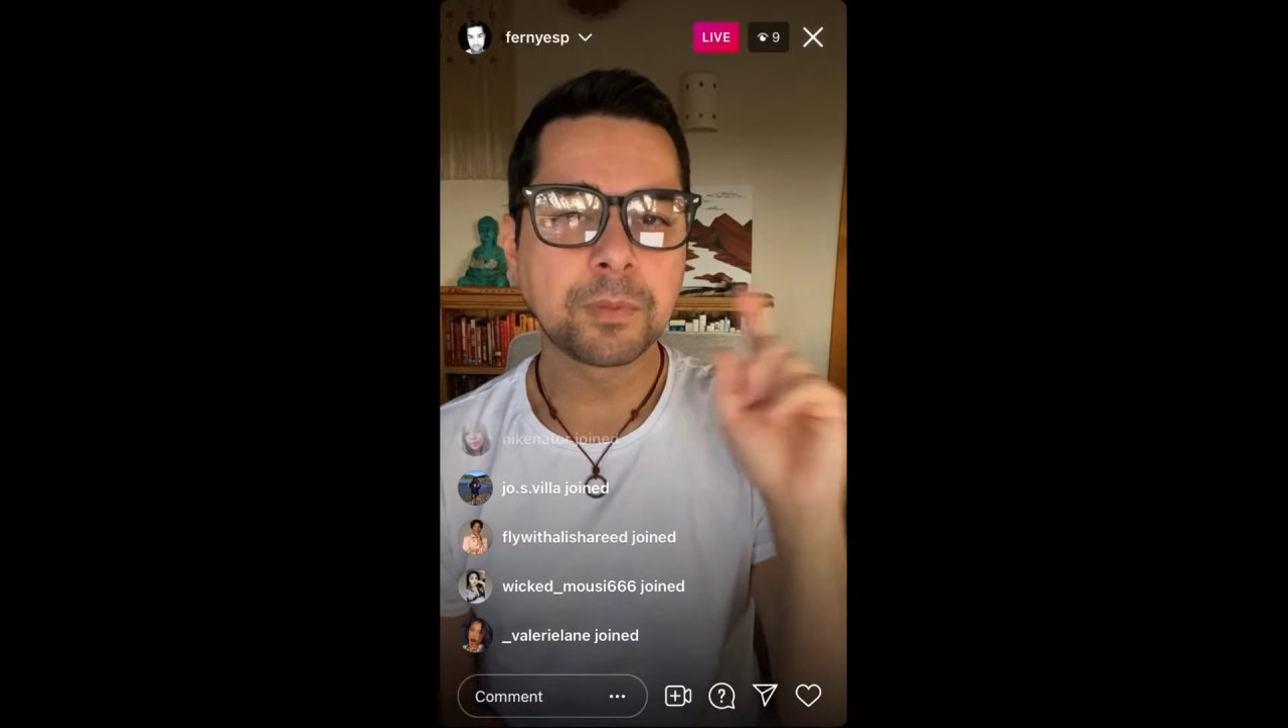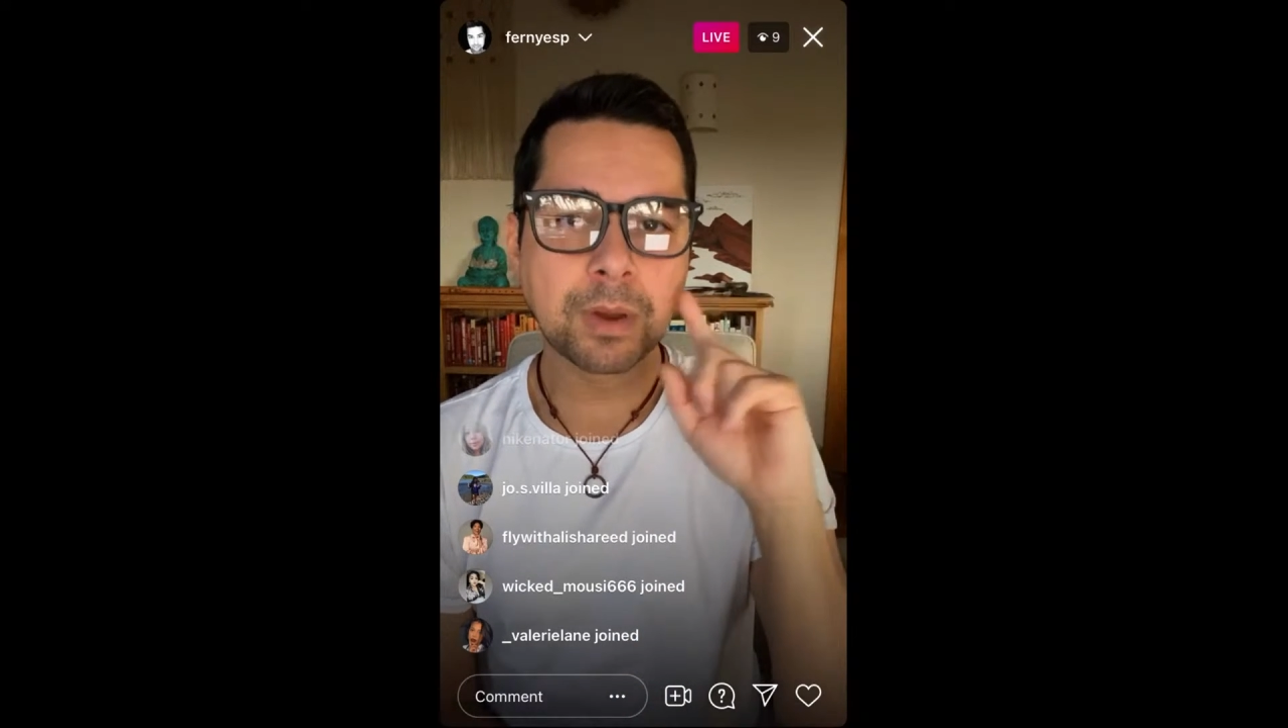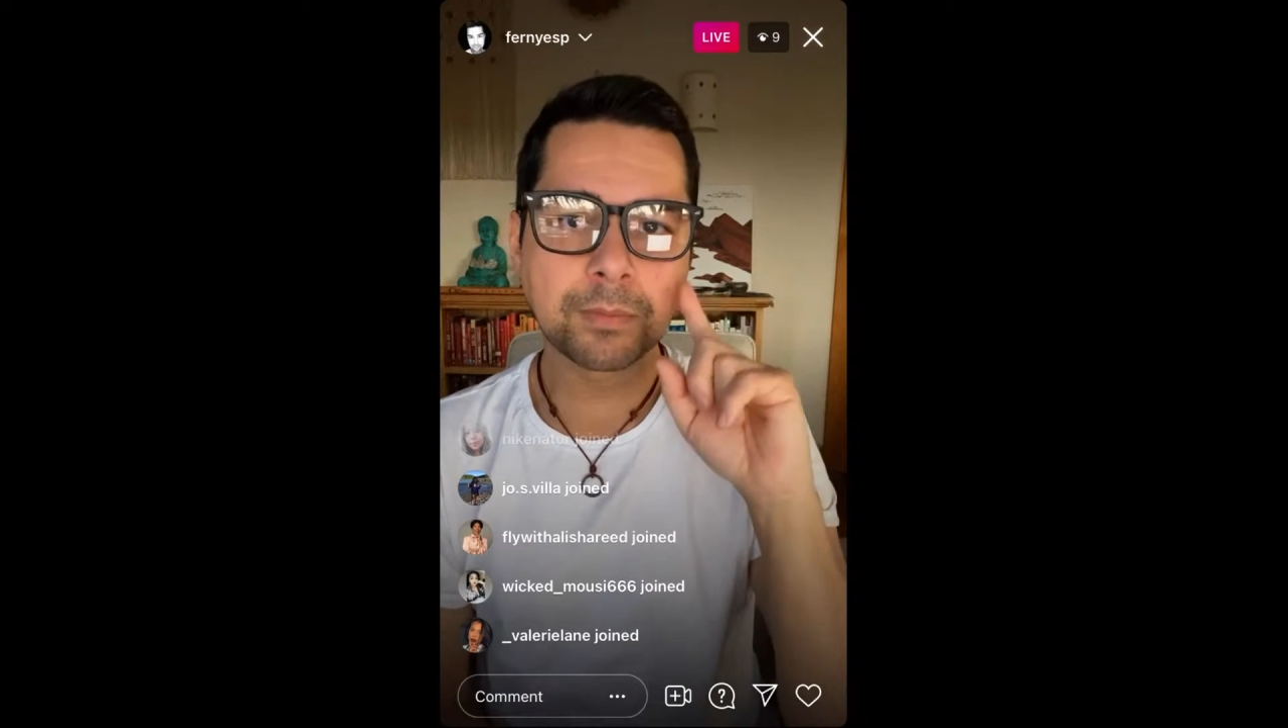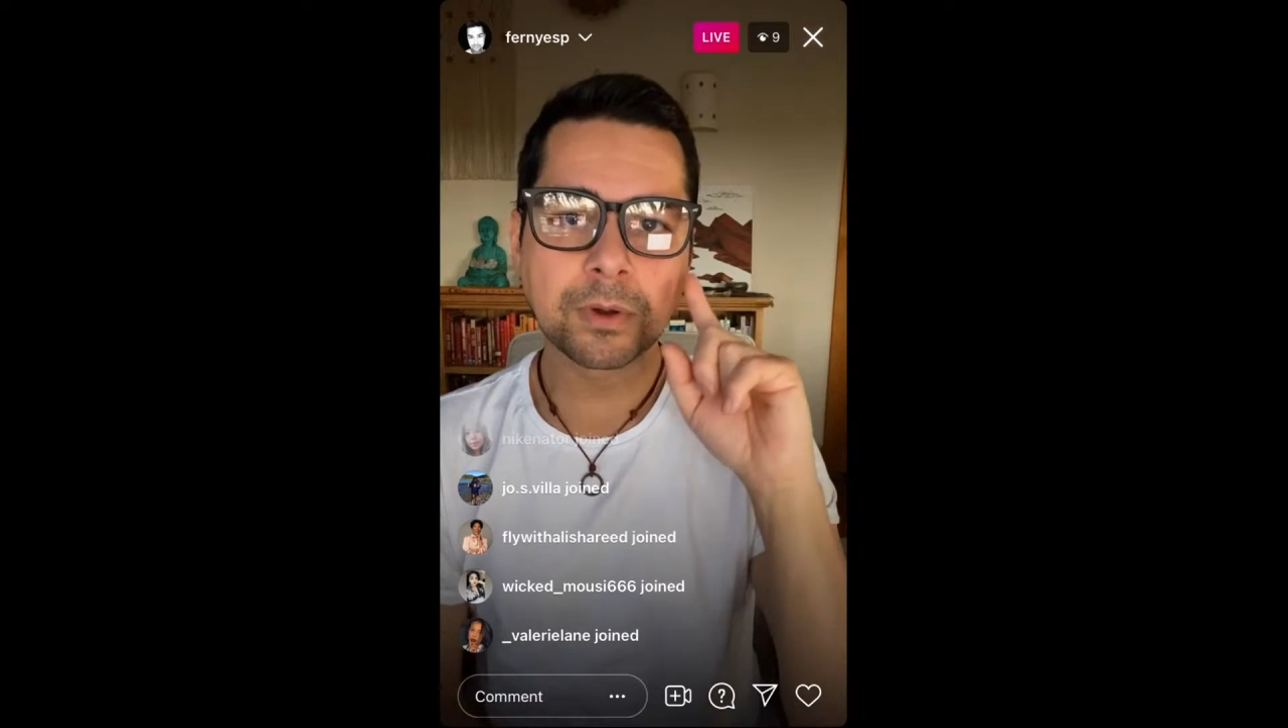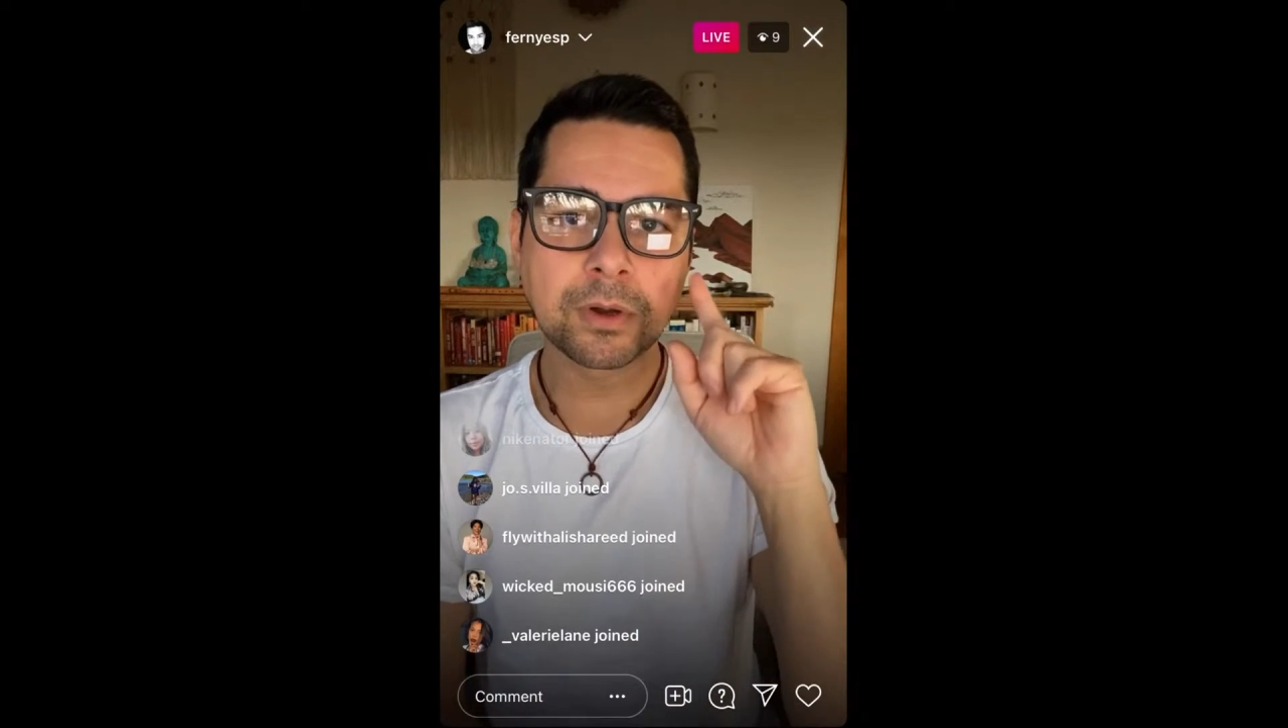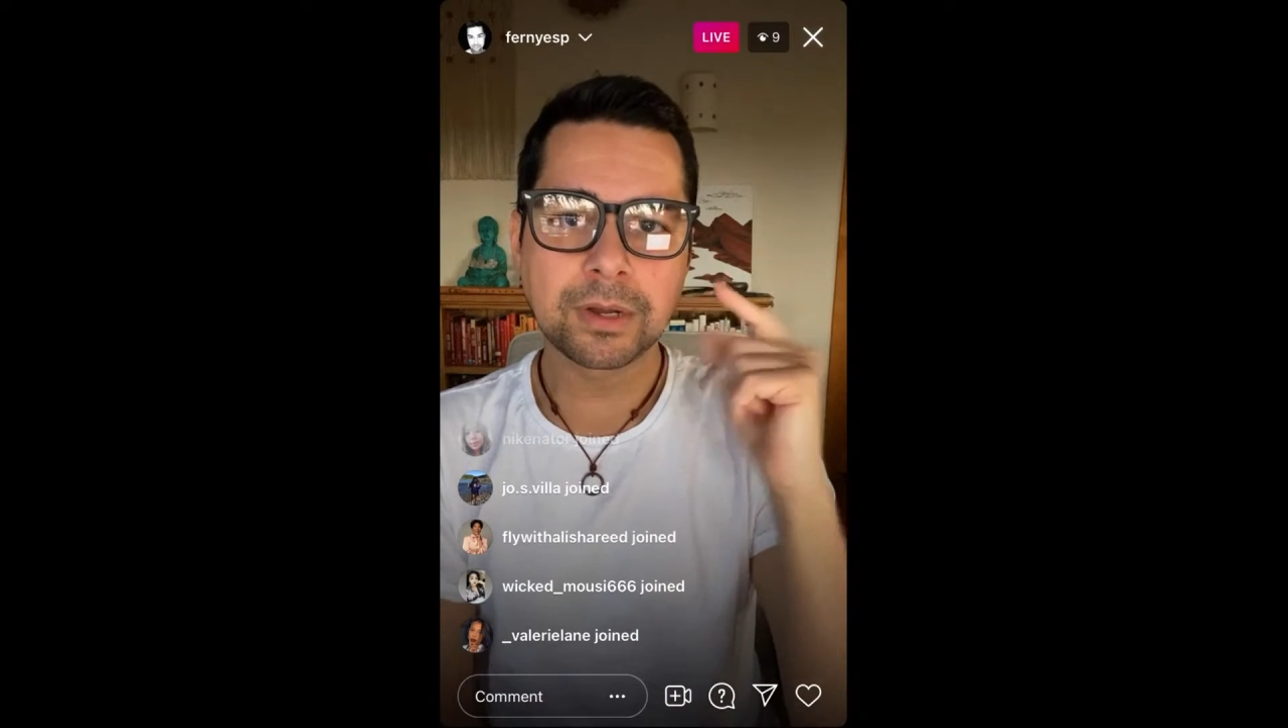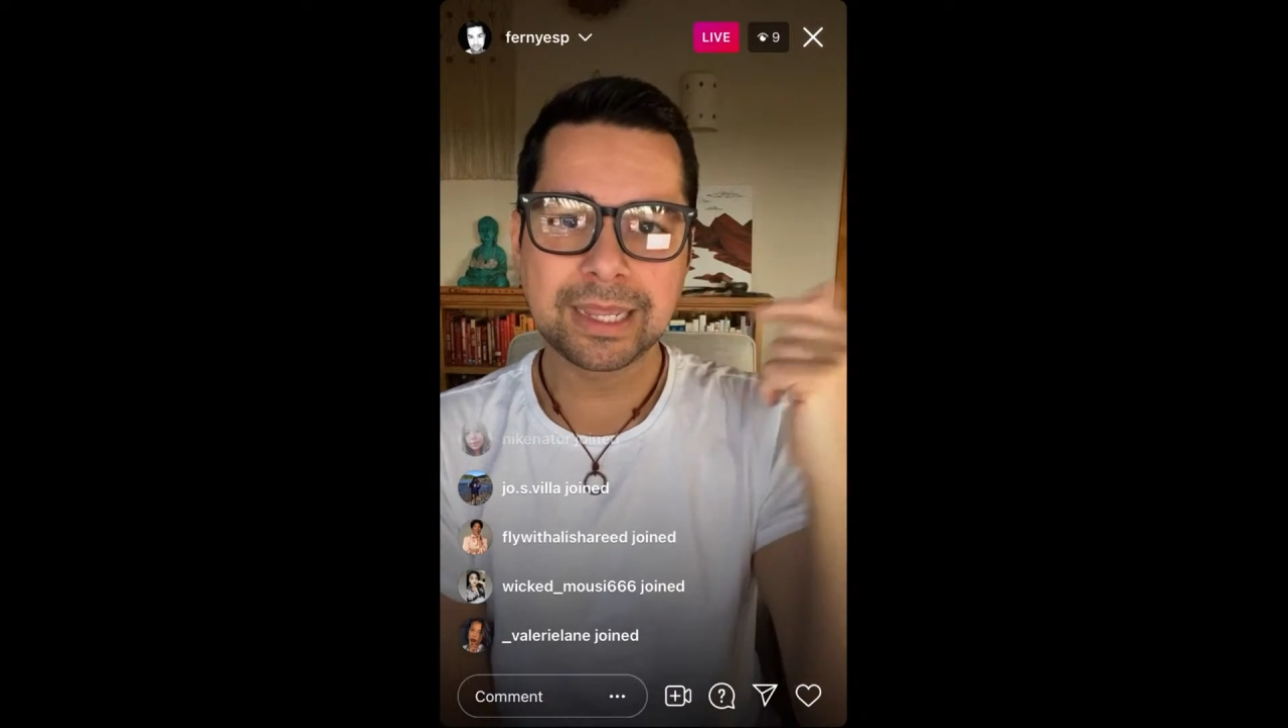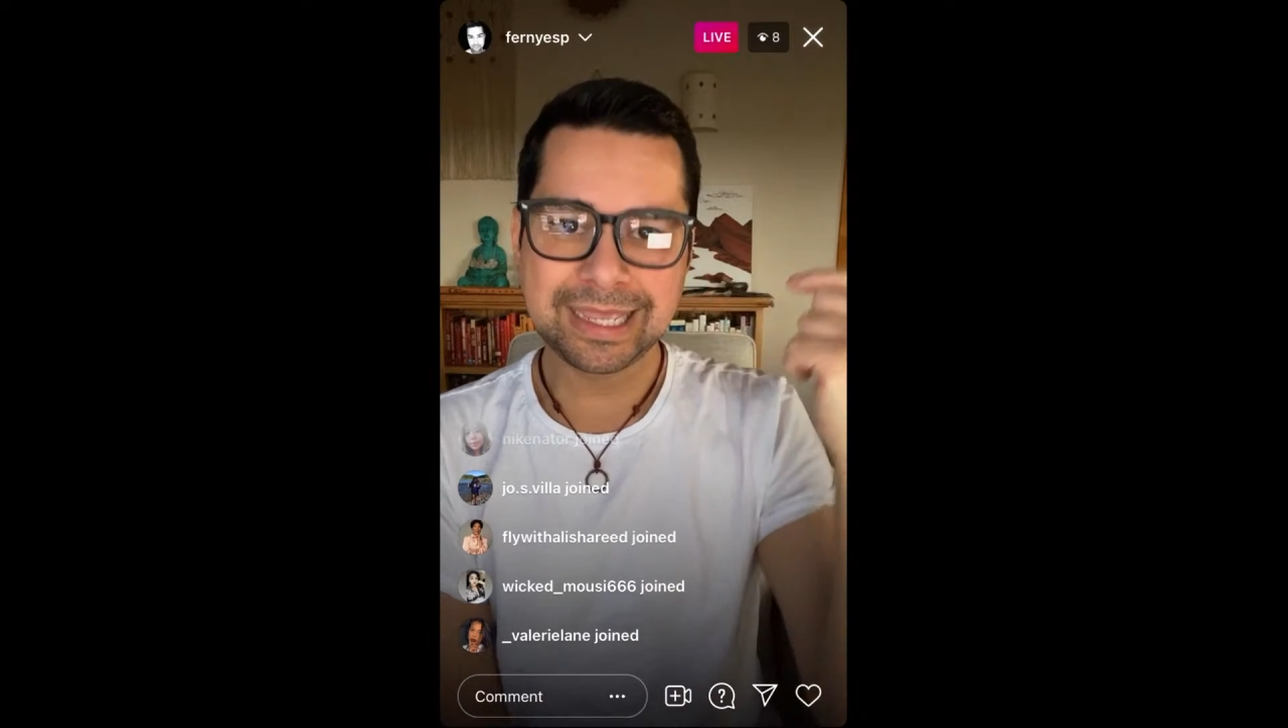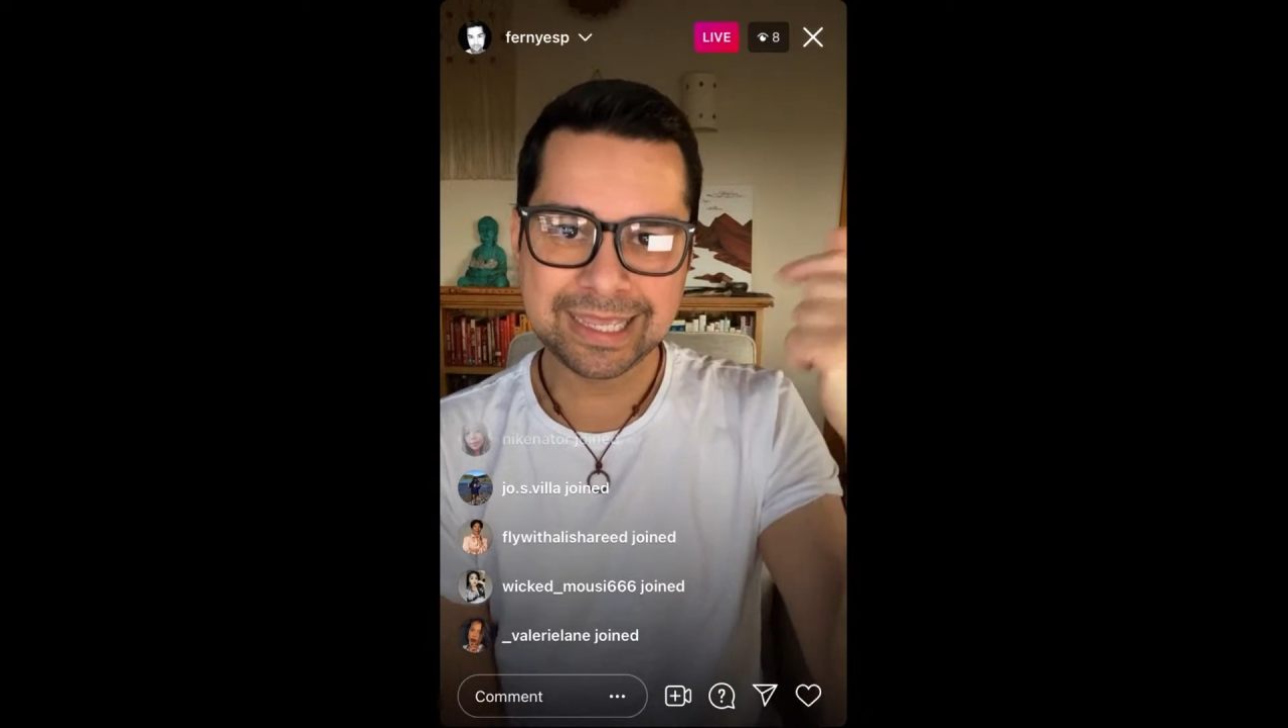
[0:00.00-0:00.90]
remember